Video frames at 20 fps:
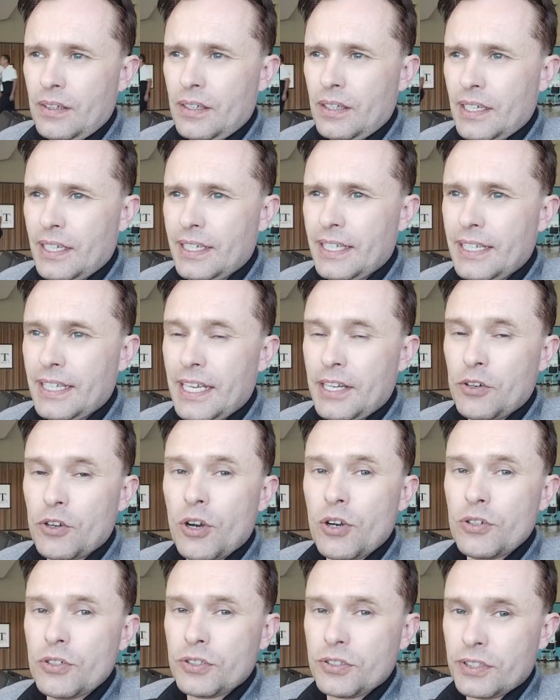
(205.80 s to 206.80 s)
And then they
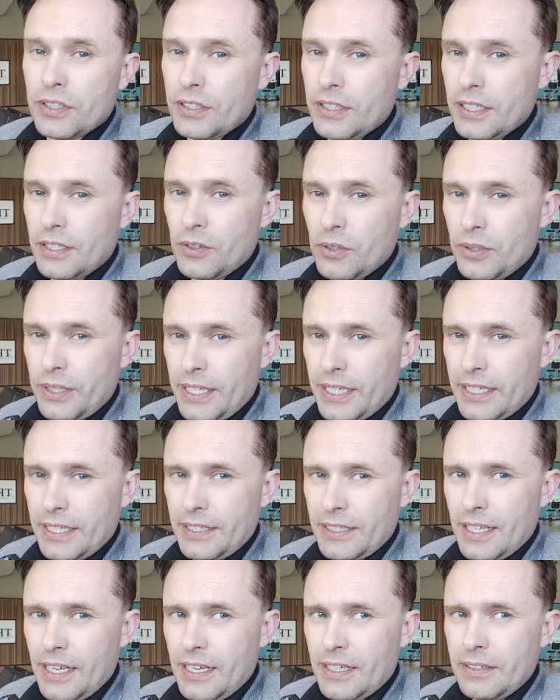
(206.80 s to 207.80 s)
notice that they're not
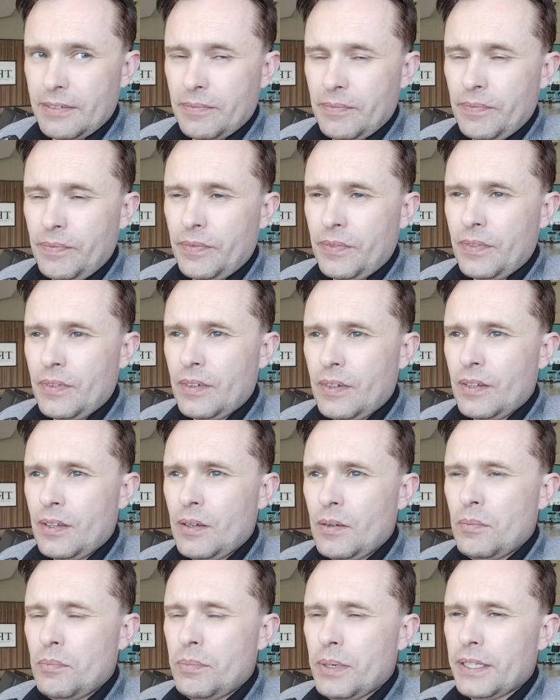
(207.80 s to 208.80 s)
getting that,
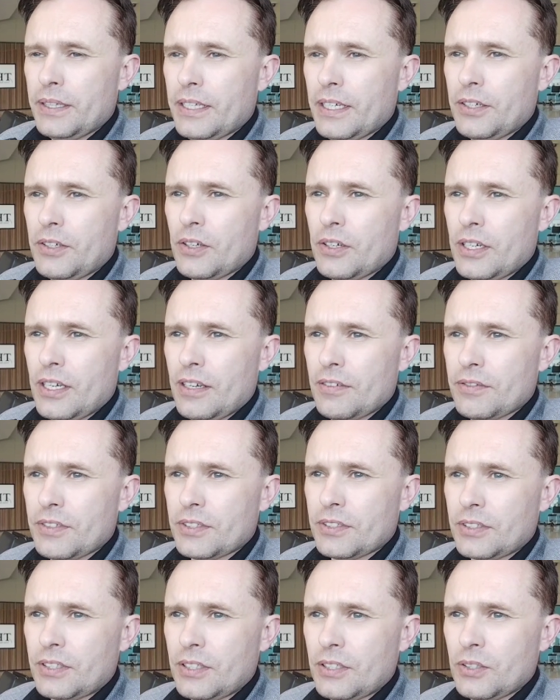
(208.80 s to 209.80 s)
but they don't have the
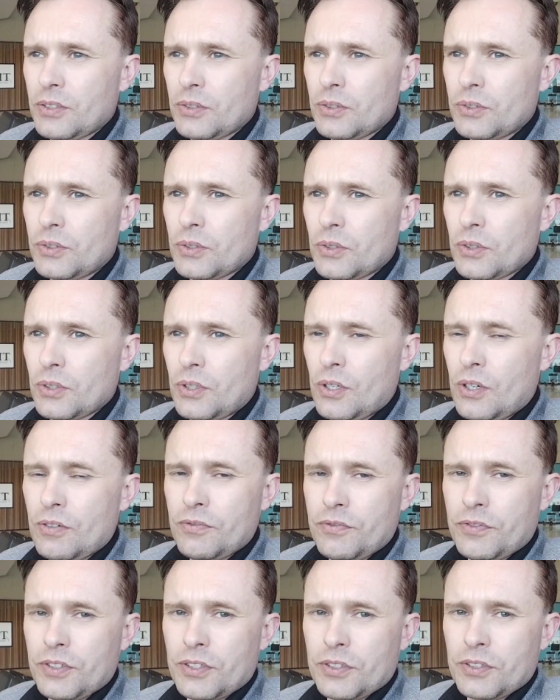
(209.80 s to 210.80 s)
skills or the
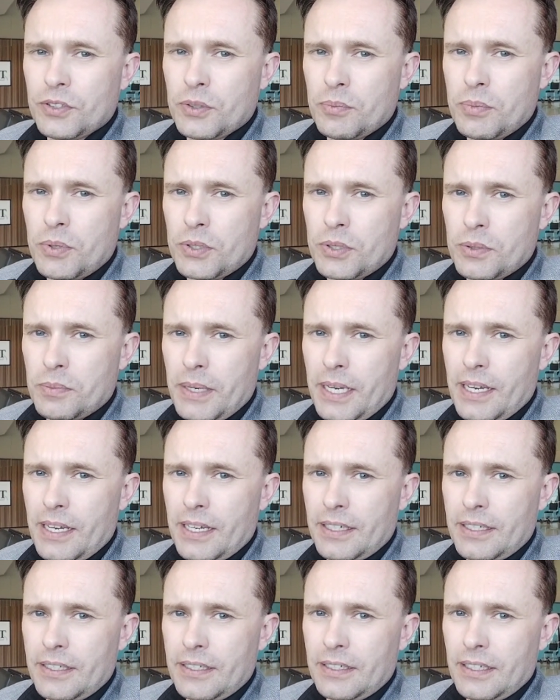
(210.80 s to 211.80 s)
confidence to push
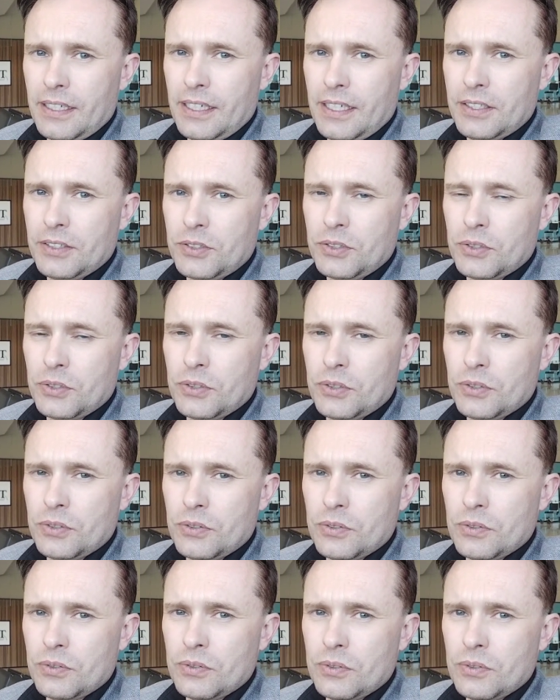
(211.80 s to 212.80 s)
back and to
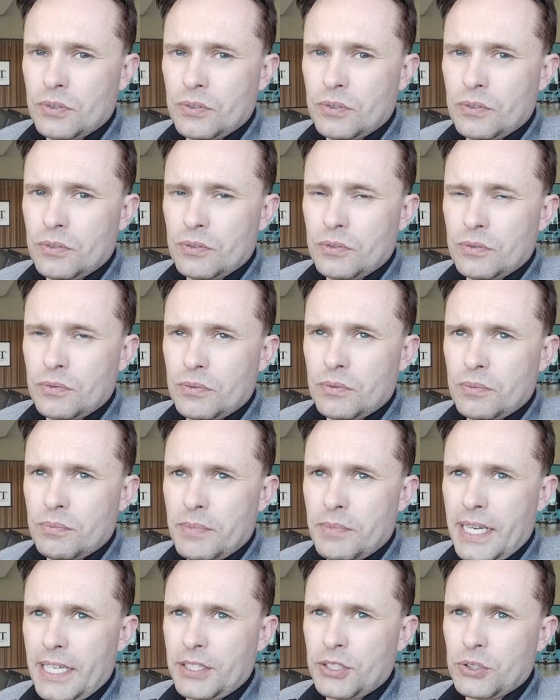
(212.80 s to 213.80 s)

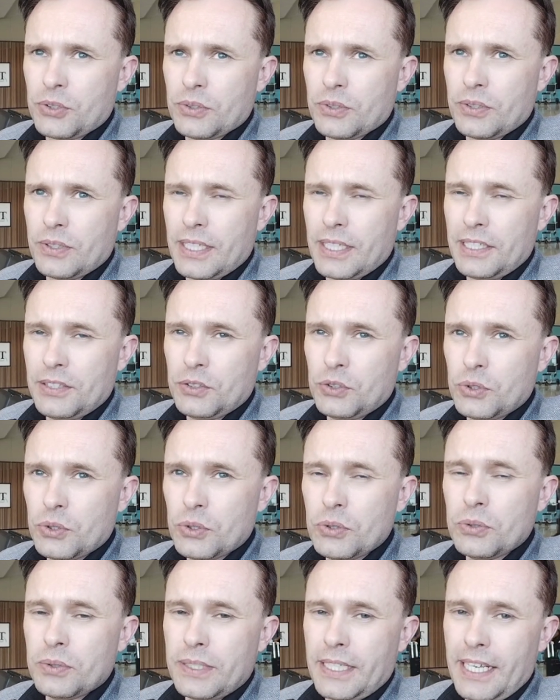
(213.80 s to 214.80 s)
make sure that they
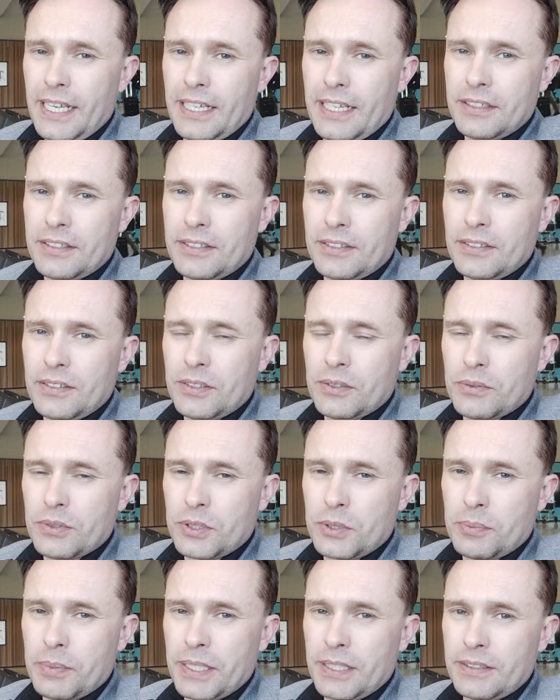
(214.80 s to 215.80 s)
do get the
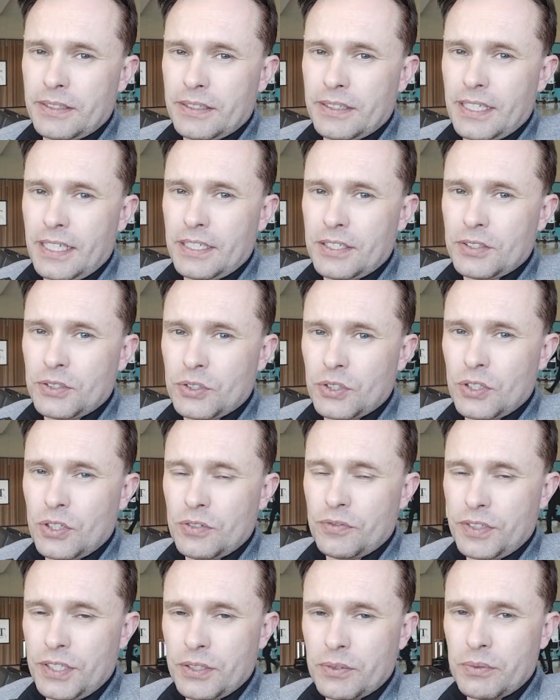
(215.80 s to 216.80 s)
respect that they
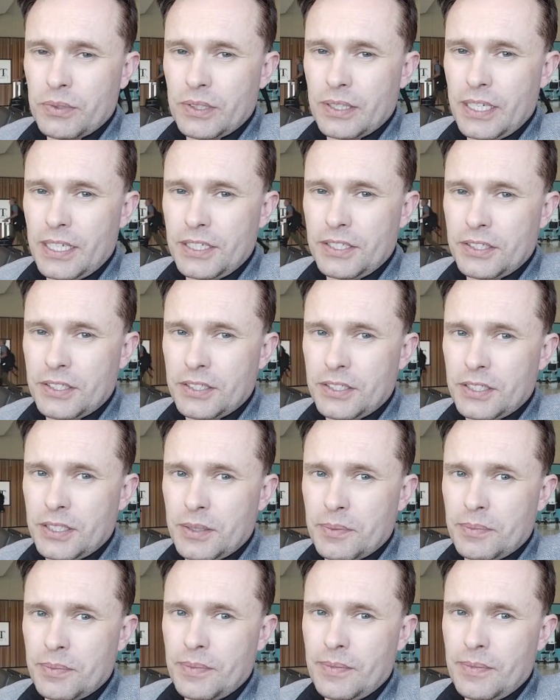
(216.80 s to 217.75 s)
deserve in the relationship.